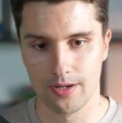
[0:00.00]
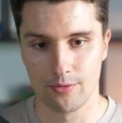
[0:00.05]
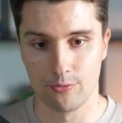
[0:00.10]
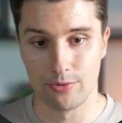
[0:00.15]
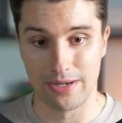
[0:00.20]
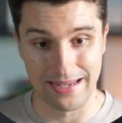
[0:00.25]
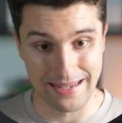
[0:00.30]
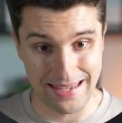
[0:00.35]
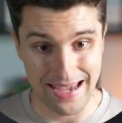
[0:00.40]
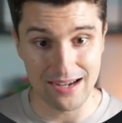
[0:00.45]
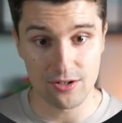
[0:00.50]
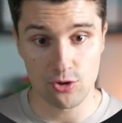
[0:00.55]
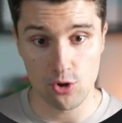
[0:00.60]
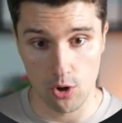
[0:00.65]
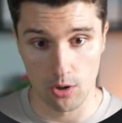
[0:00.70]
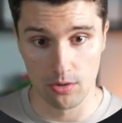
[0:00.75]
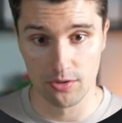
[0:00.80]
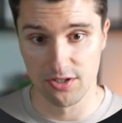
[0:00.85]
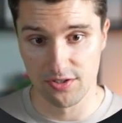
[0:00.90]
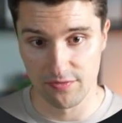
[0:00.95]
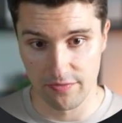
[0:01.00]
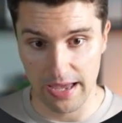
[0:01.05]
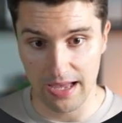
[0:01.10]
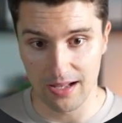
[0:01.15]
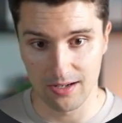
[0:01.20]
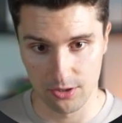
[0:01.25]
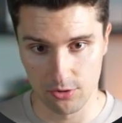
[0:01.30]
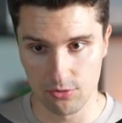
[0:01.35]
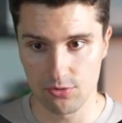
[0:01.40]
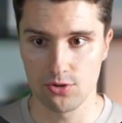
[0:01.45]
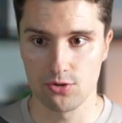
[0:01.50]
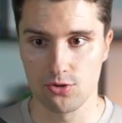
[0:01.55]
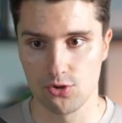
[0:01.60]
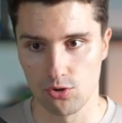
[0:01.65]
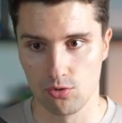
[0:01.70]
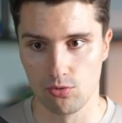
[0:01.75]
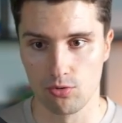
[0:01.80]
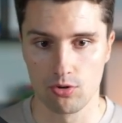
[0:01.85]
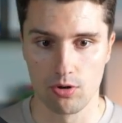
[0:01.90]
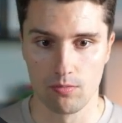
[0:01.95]
We again call this values,
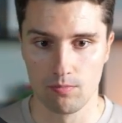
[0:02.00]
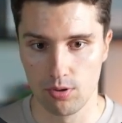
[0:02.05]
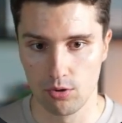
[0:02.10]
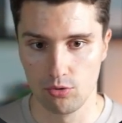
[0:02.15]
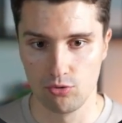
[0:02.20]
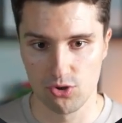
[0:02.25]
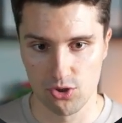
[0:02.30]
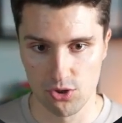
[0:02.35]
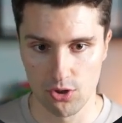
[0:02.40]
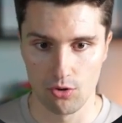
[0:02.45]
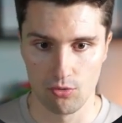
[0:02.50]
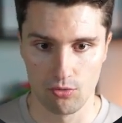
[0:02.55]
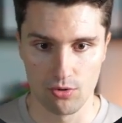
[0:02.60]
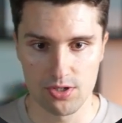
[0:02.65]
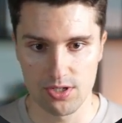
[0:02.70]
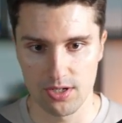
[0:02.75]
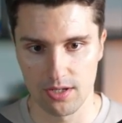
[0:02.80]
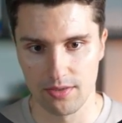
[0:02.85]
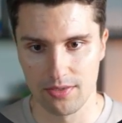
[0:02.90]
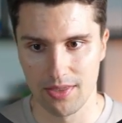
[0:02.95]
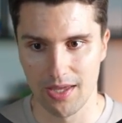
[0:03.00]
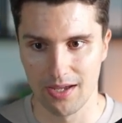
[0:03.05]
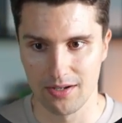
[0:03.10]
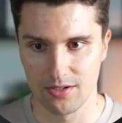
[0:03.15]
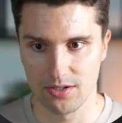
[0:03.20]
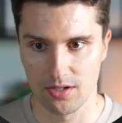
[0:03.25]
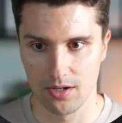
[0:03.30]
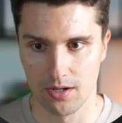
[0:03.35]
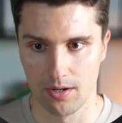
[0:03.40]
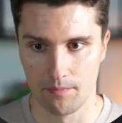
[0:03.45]
so Compose knows that